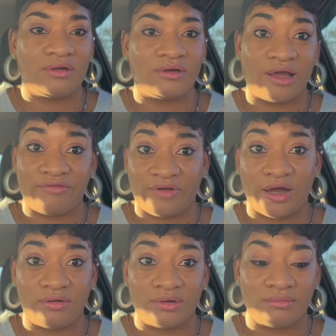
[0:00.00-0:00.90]
They
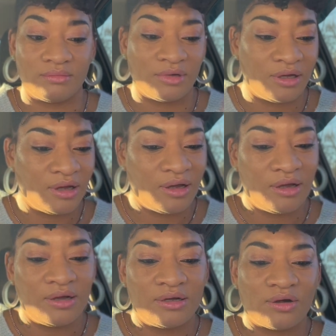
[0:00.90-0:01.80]
found
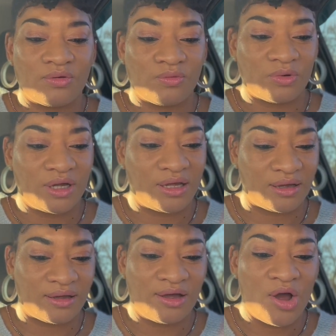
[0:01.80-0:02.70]

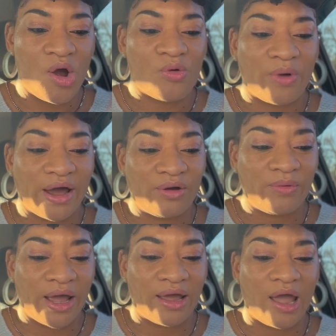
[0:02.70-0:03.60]
him. Right
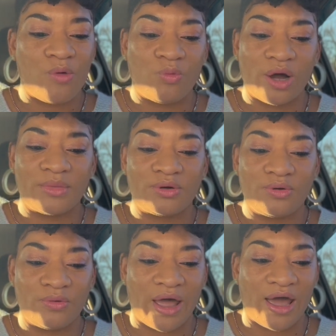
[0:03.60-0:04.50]
away, a woman
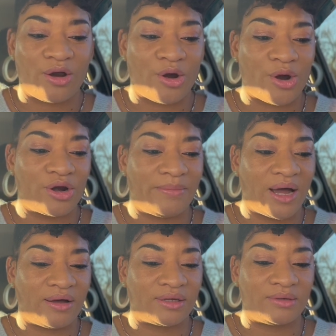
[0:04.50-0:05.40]
who had heard
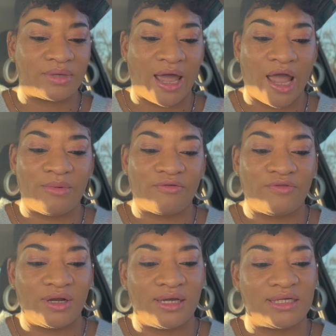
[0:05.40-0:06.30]
about him came and
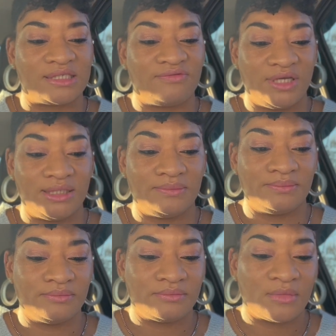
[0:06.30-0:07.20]
fell at his feet.
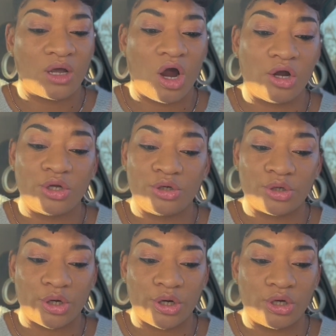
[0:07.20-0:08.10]
Her little
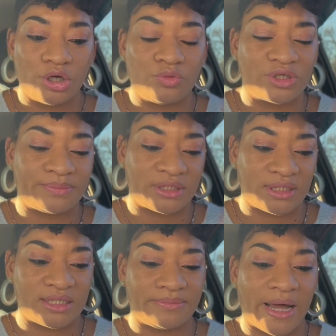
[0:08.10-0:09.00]
girl was
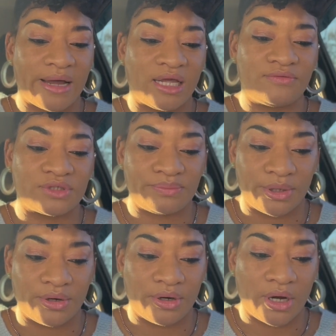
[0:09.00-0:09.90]
possessed by an evil
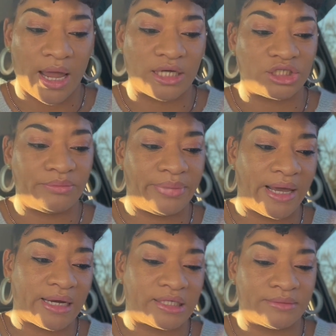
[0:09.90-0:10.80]
spirit, and she
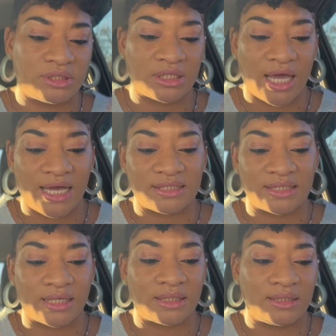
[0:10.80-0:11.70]
begged him to cast
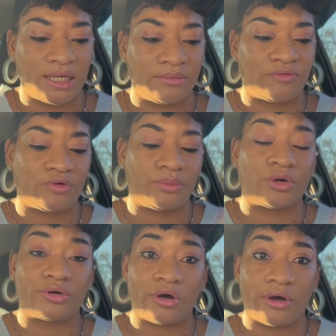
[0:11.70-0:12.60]
out the demon from
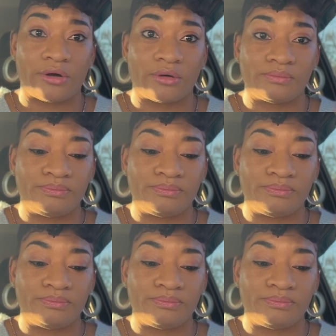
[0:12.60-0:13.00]
her daughter.